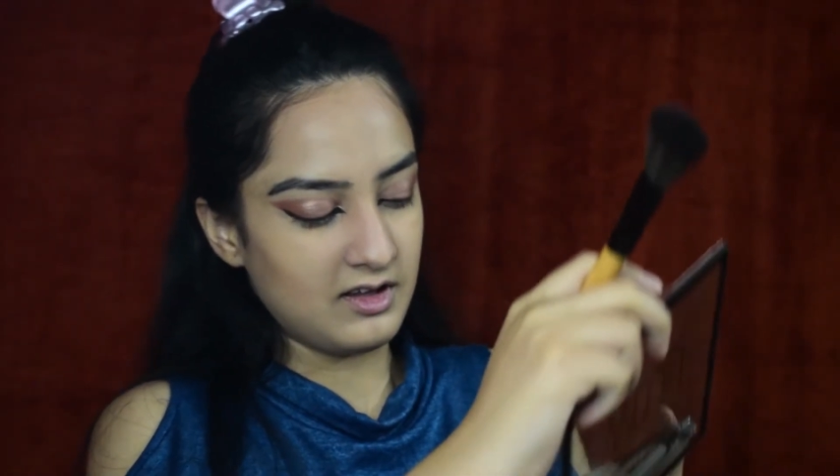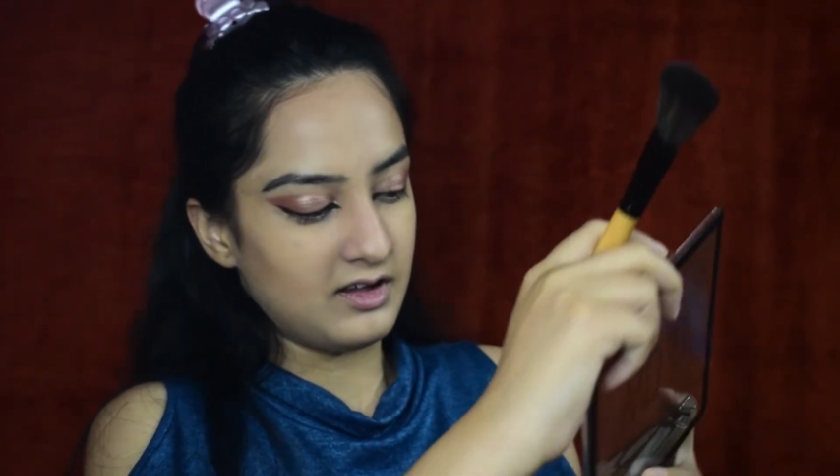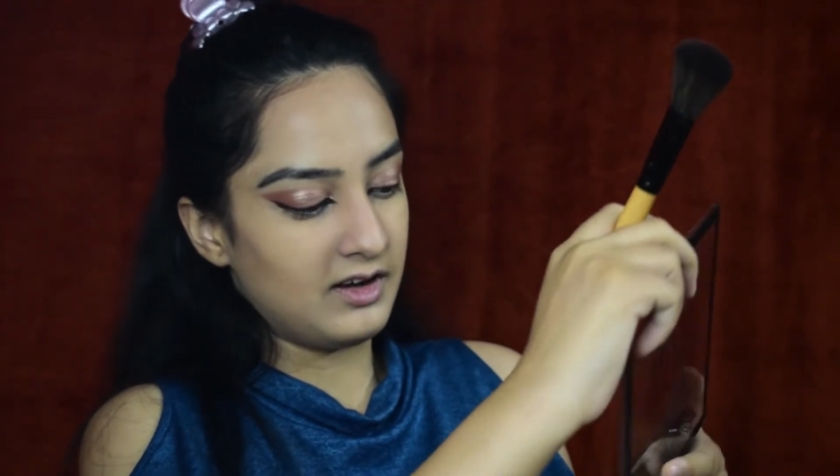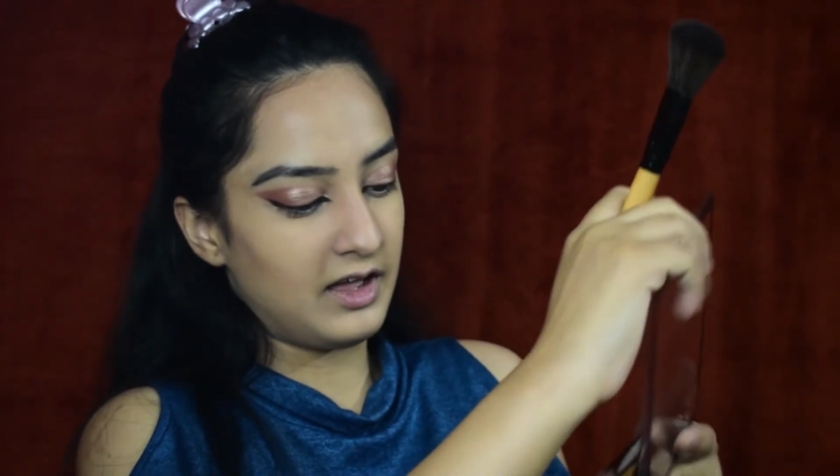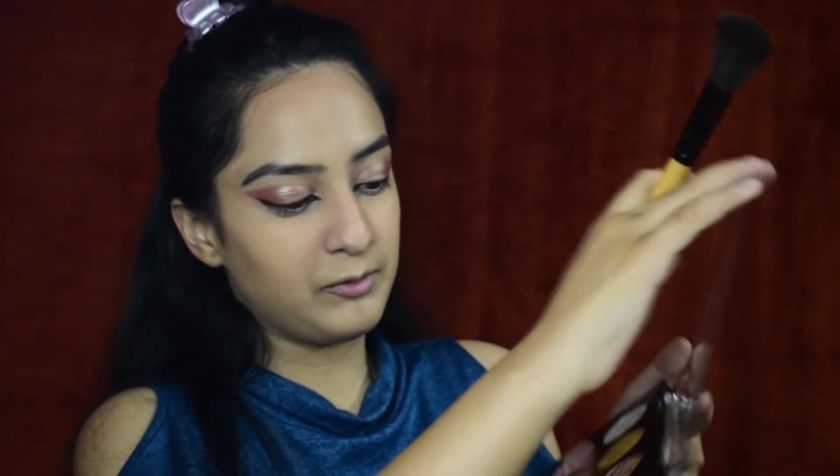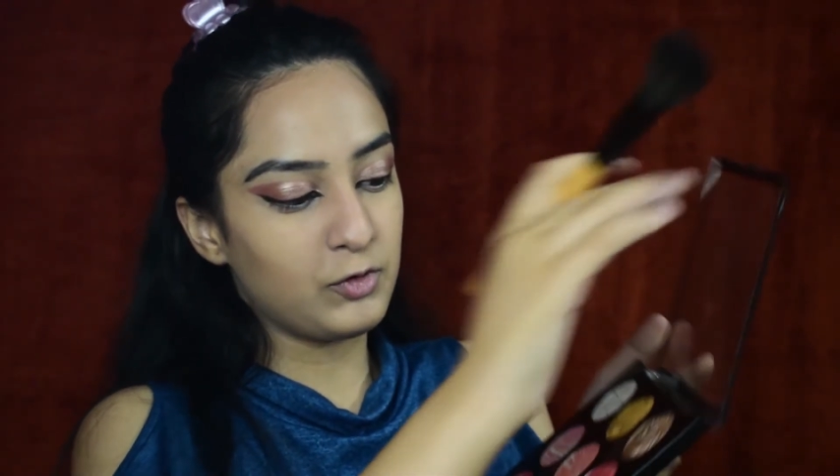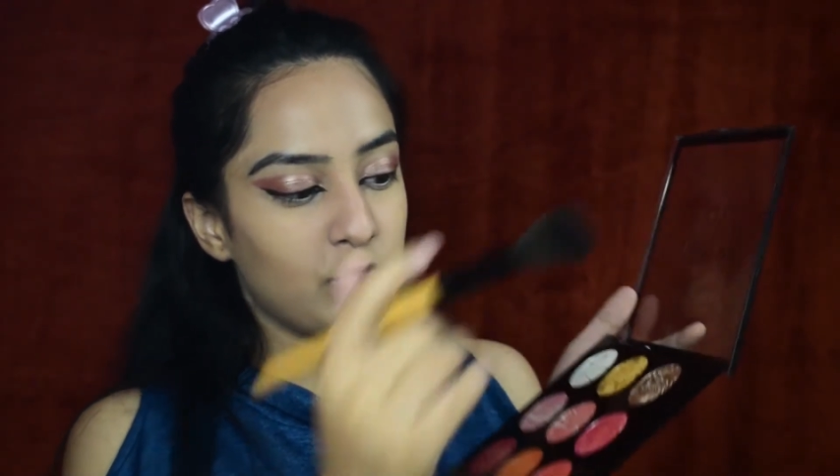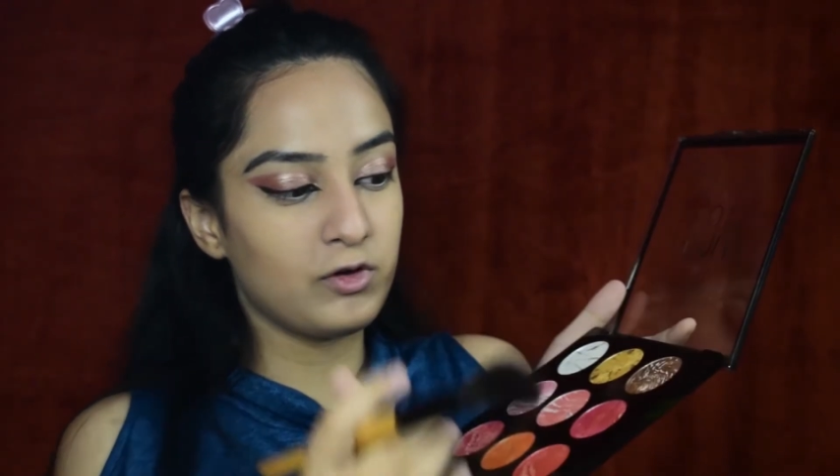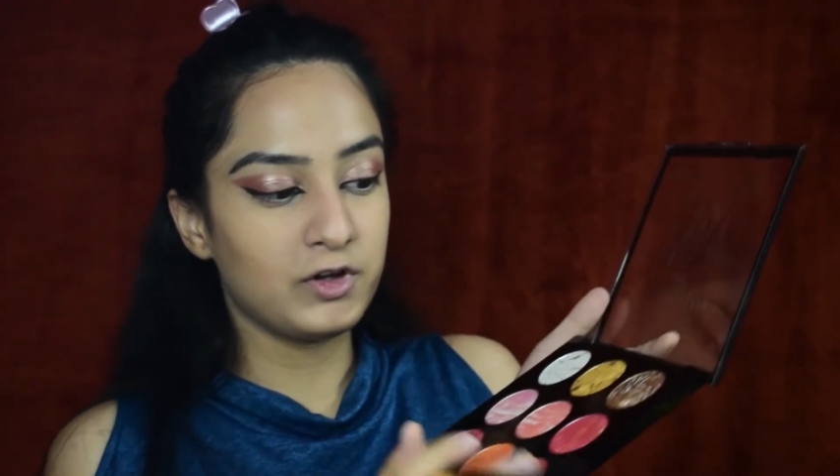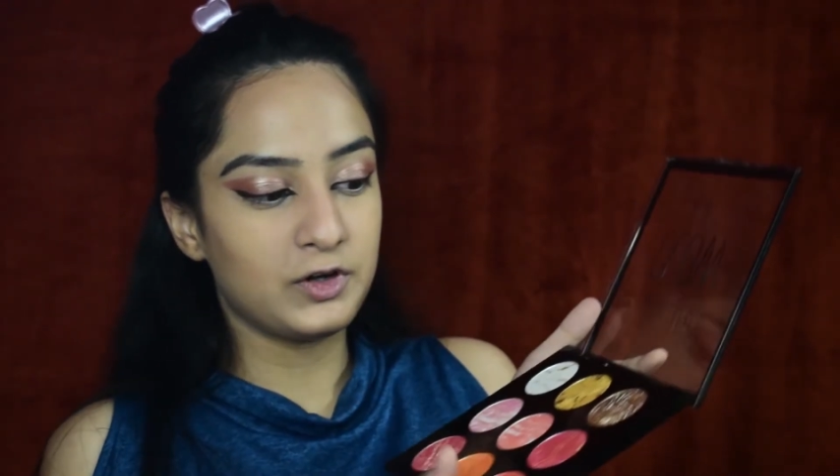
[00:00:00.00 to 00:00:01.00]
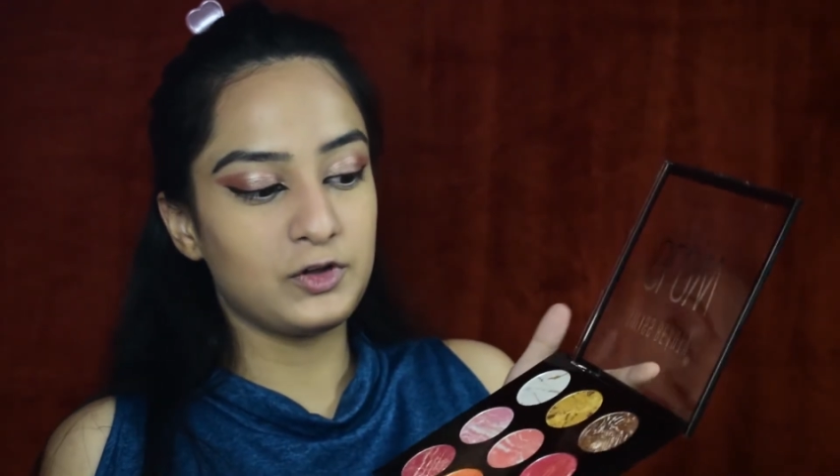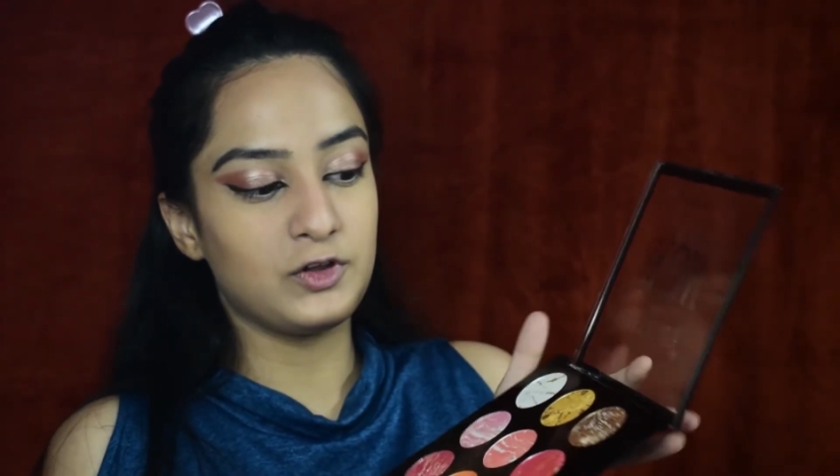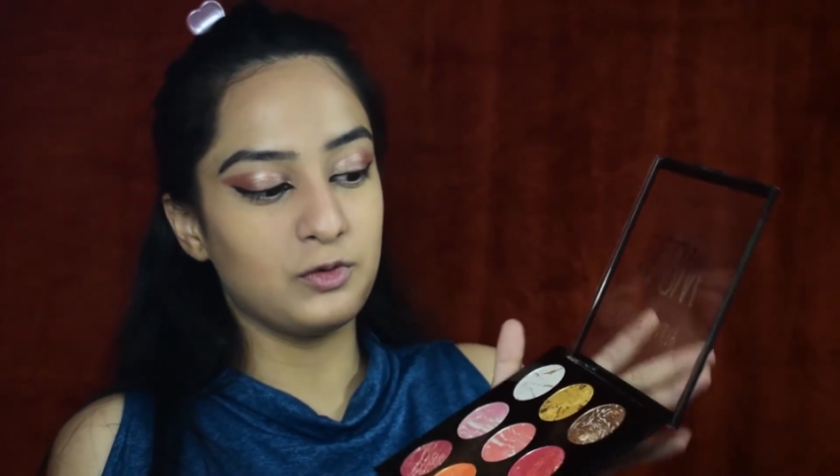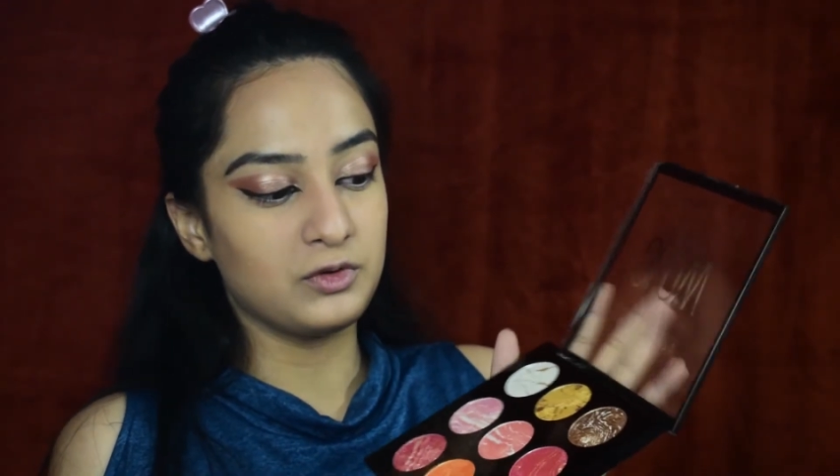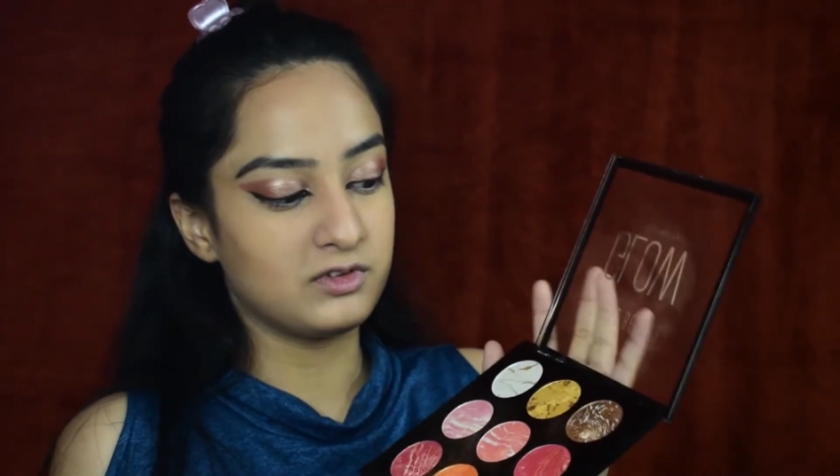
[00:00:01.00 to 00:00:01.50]
And I'm going to
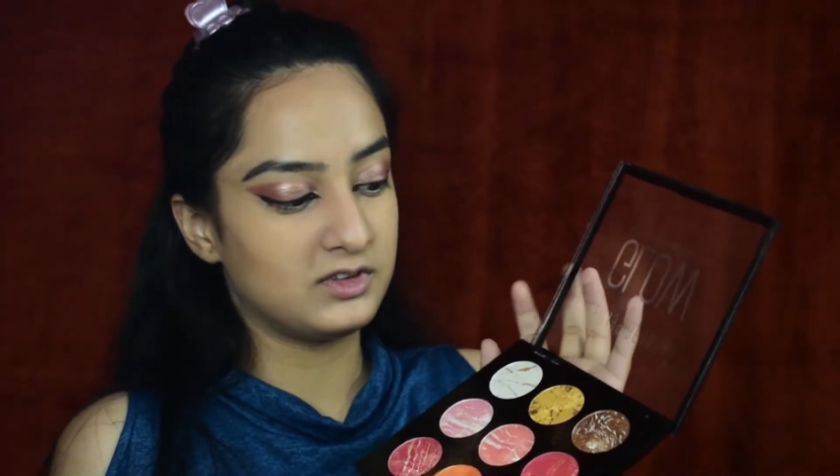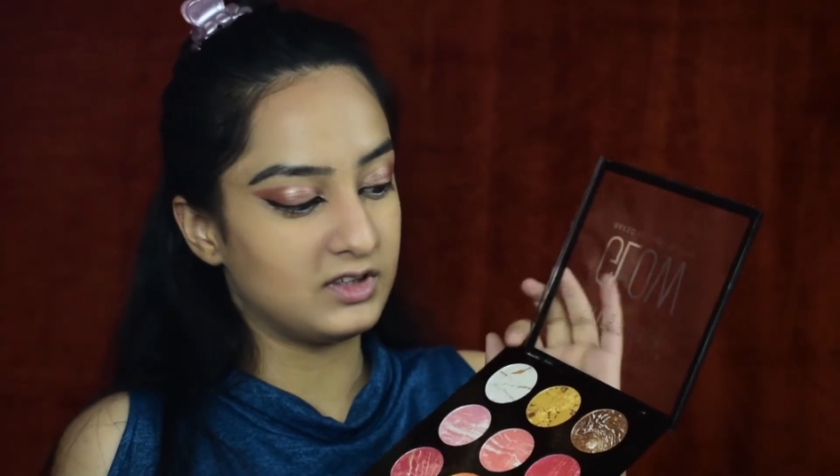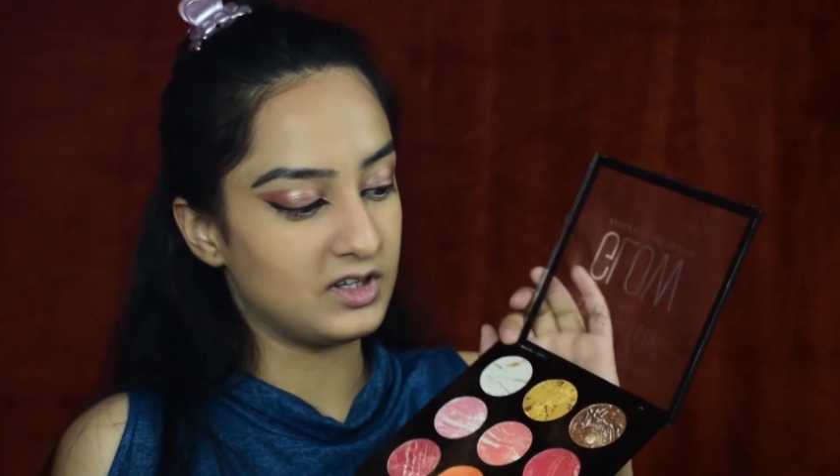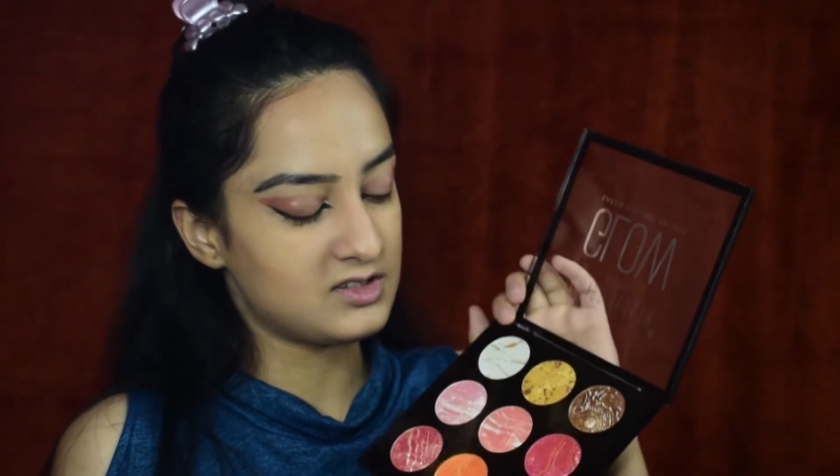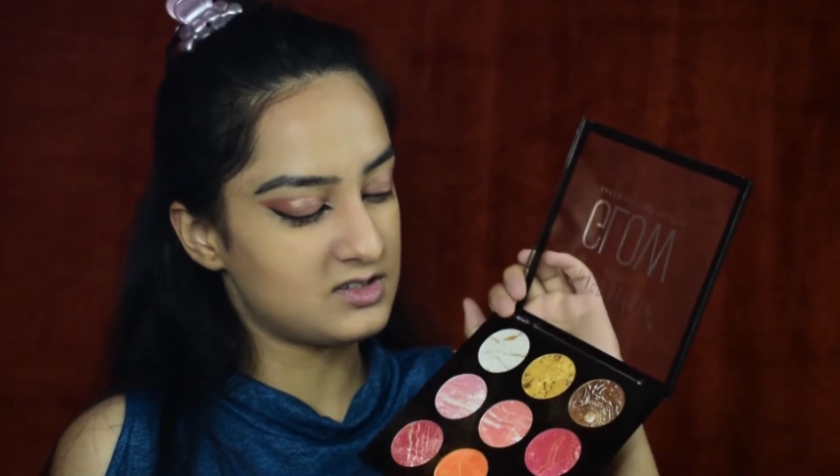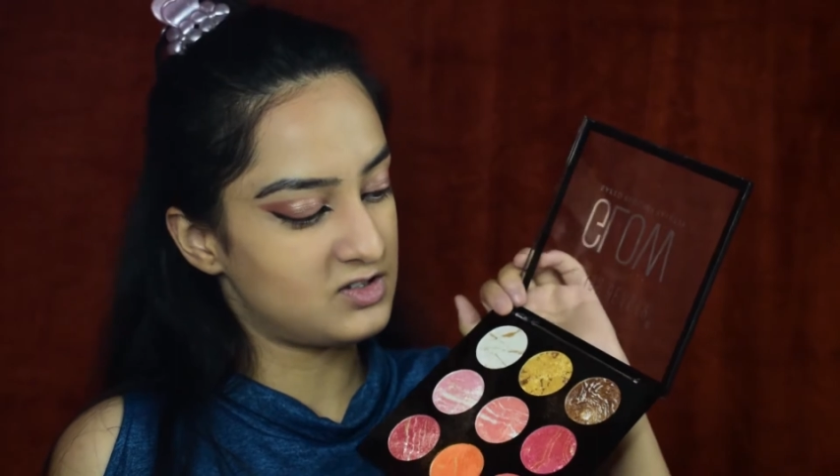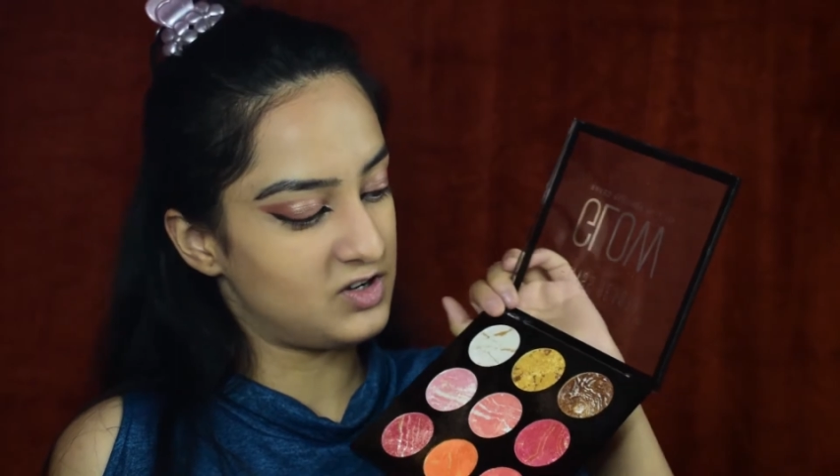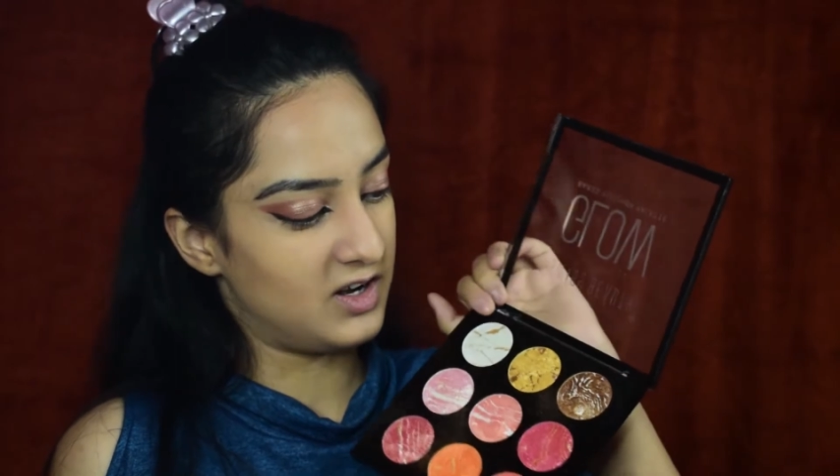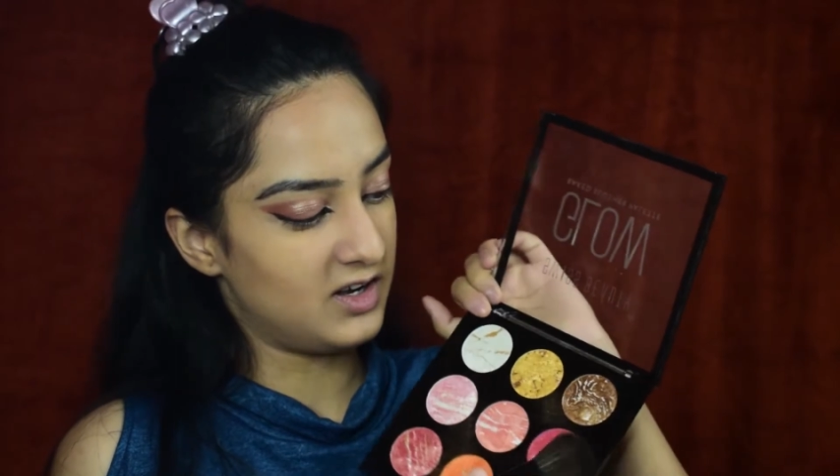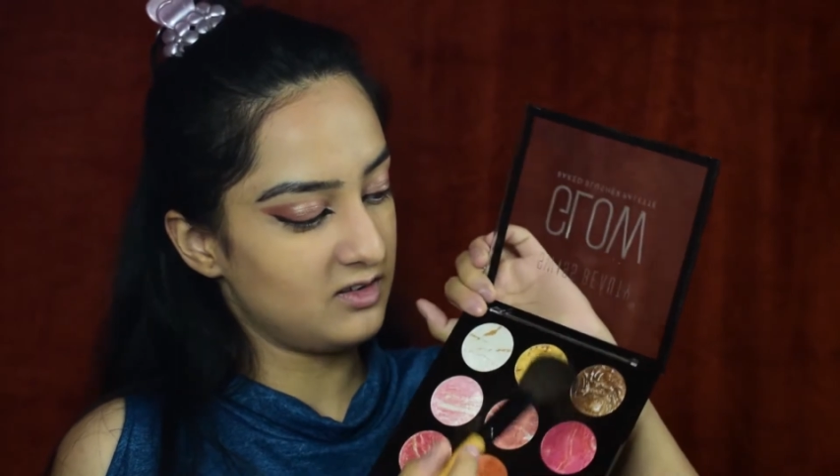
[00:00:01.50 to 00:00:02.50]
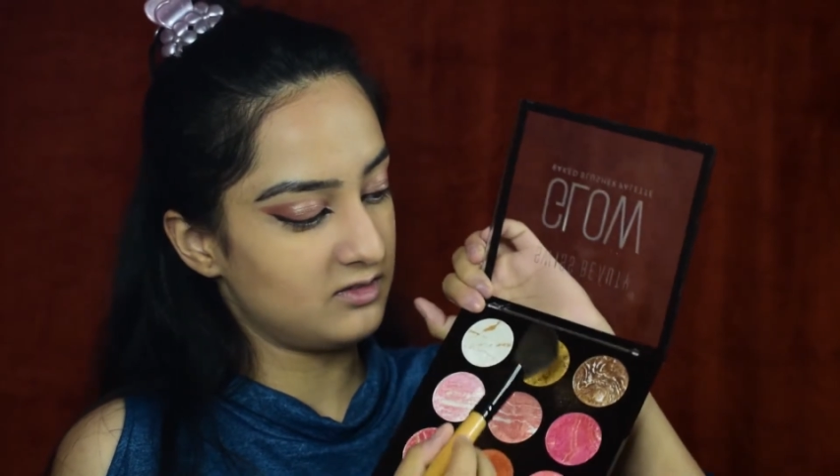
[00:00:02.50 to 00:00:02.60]
use this shade.